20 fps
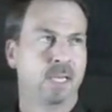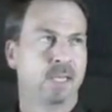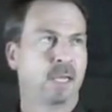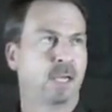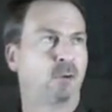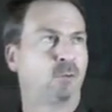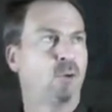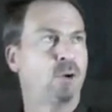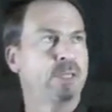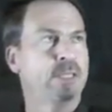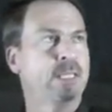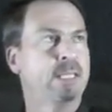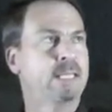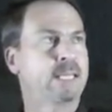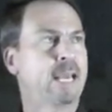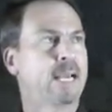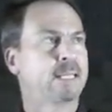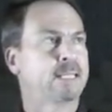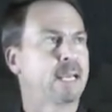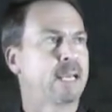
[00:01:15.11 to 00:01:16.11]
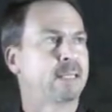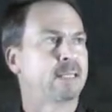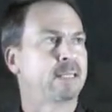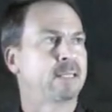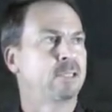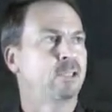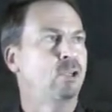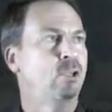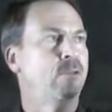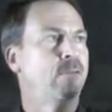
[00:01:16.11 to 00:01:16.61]
that crosses the
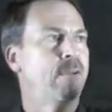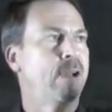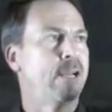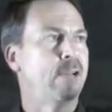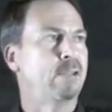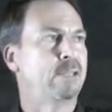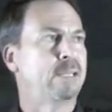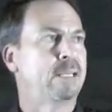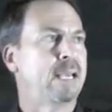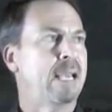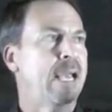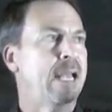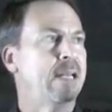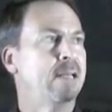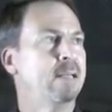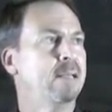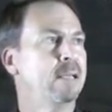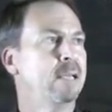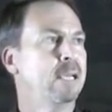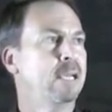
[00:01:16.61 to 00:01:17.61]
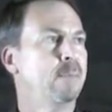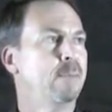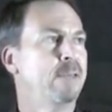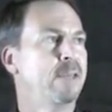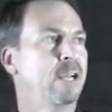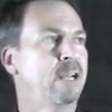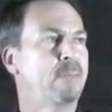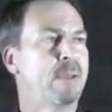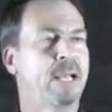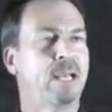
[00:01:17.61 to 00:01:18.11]
x-axis at 2 values again, but
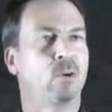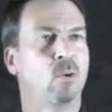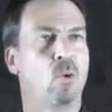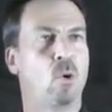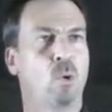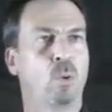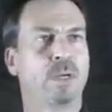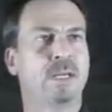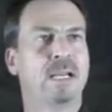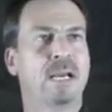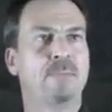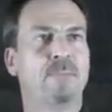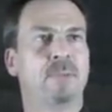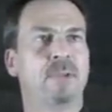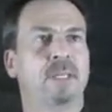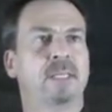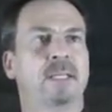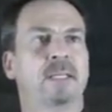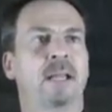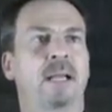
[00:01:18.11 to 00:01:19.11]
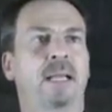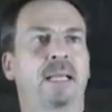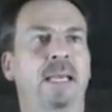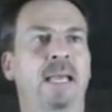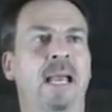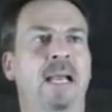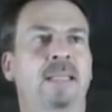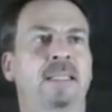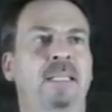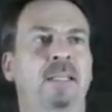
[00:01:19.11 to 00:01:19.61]
then make it awkward numbers,
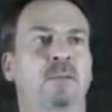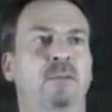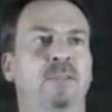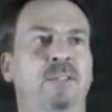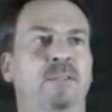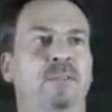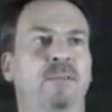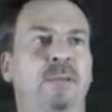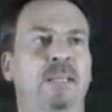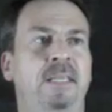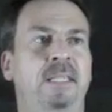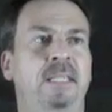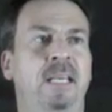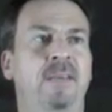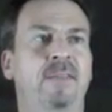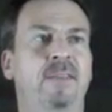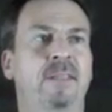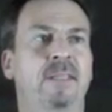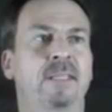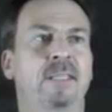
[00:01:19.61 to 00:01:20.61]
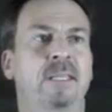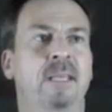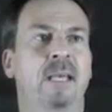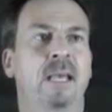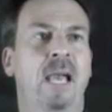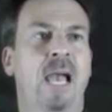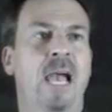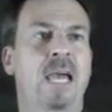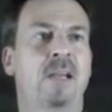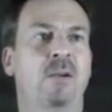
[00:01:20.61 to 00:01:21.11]
like x equals 3/7
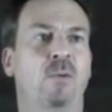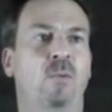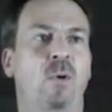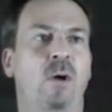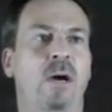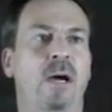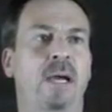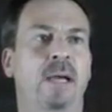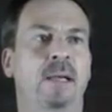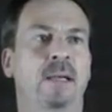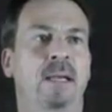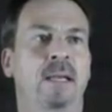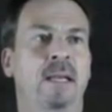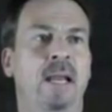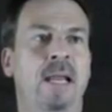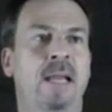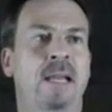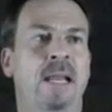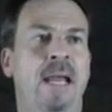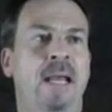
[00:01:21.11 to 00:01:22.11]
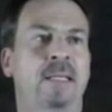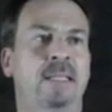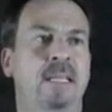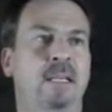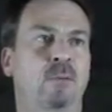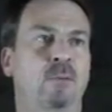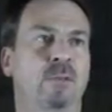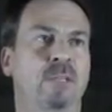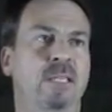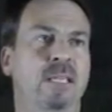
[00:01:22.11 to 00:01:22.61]
and at x
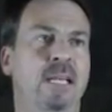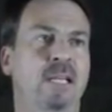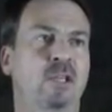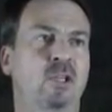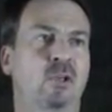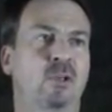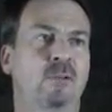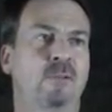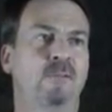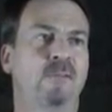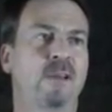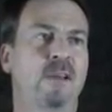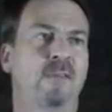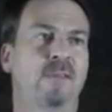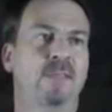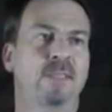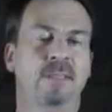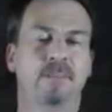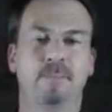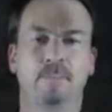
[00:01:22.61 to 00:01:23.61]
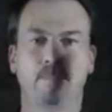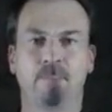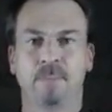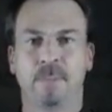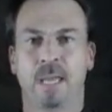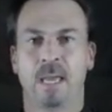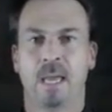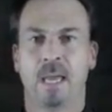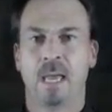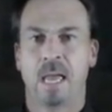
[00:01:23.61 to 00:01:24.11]
equals, say, 2/5.
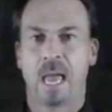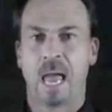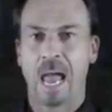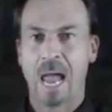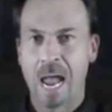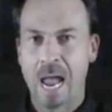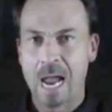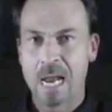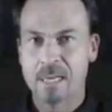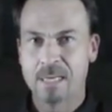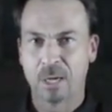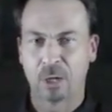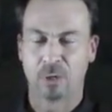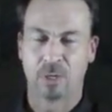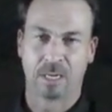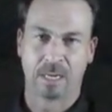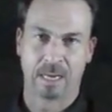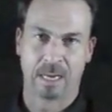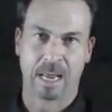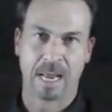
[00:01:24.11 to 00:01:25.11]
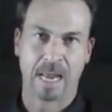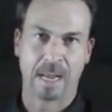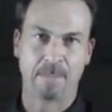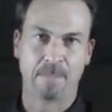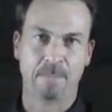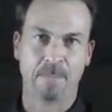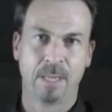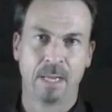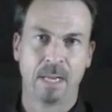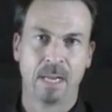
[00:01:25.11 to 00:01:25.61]
And they're going to
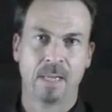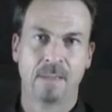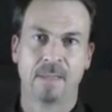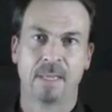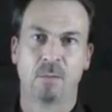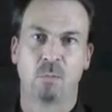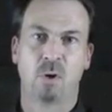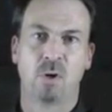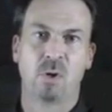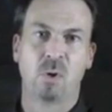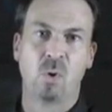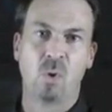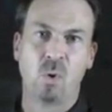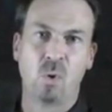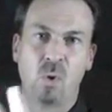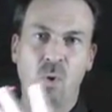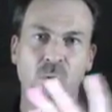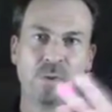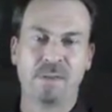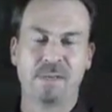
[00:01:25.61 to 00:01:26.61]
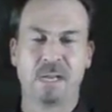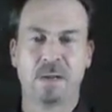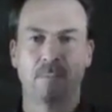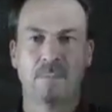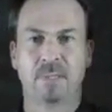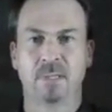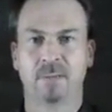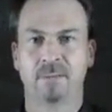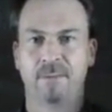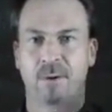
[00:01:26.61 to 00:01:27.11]
claim that they want all the
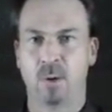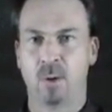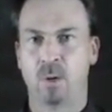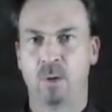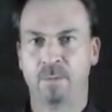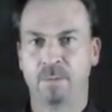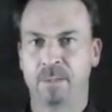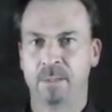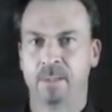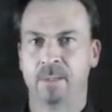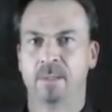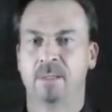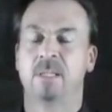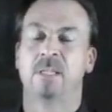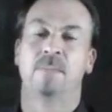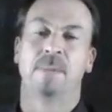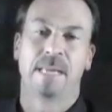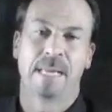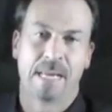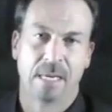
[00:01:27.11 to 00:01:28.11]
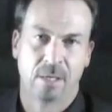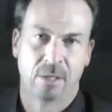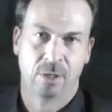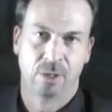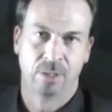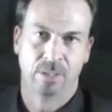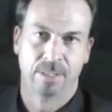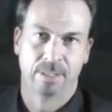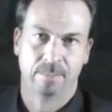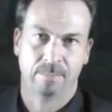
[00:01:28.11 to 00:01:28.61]
numbers involved to be
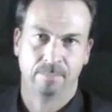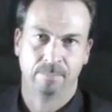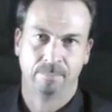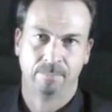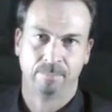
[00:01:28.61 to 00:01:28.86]
integers.